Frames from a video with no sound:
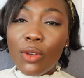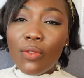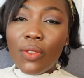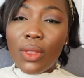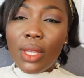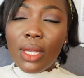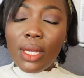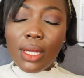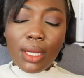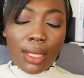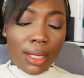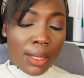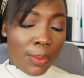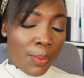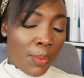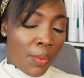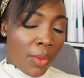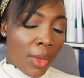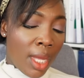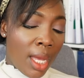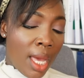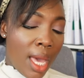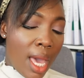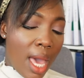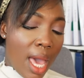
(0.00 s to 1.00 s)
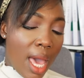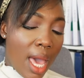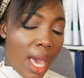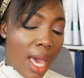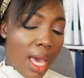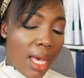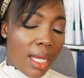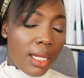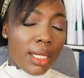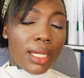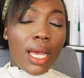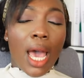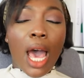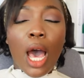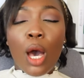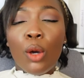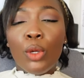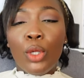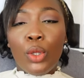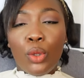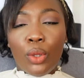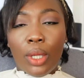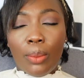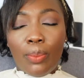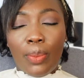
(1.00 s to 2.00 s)
of this, and how
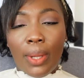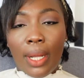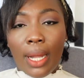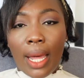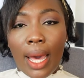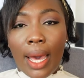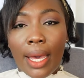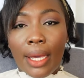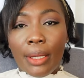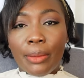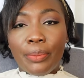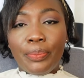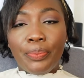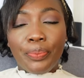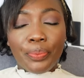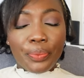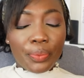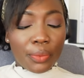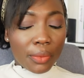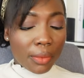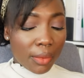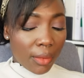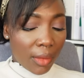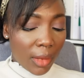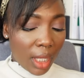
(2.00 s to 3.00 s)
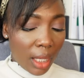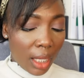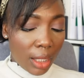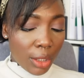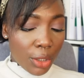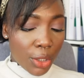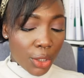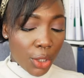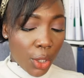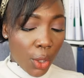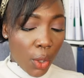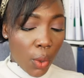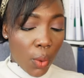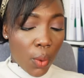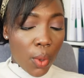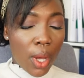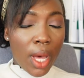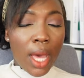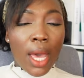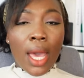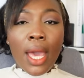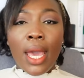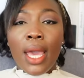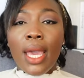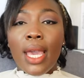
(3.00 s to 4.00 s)
you apply. So
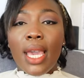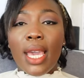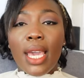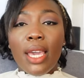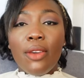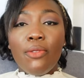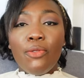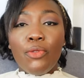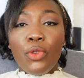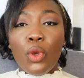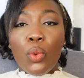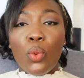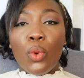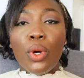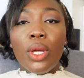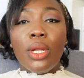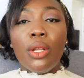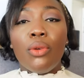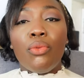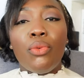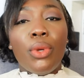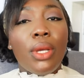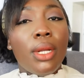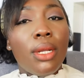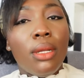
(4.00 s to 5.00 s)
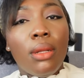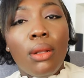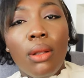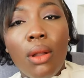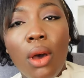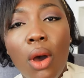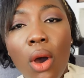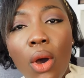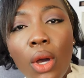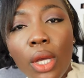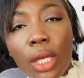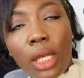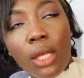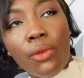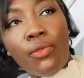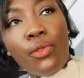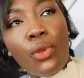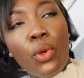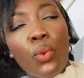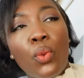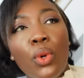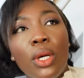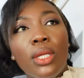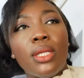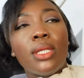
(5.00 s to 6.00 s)
if you want to read along, if
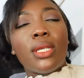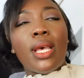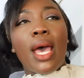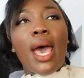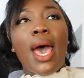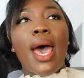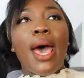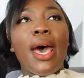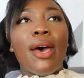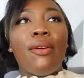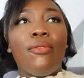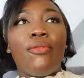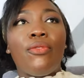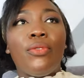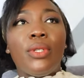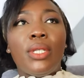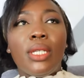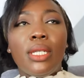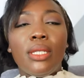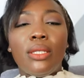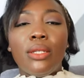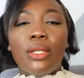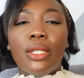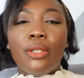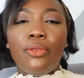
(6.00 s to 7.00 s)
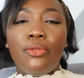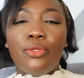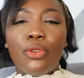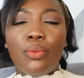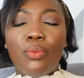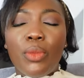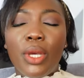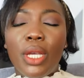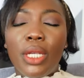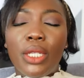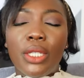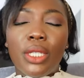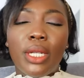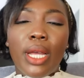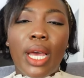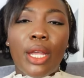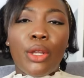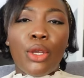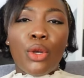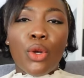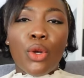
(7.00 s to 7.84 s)
you want to have detailed information at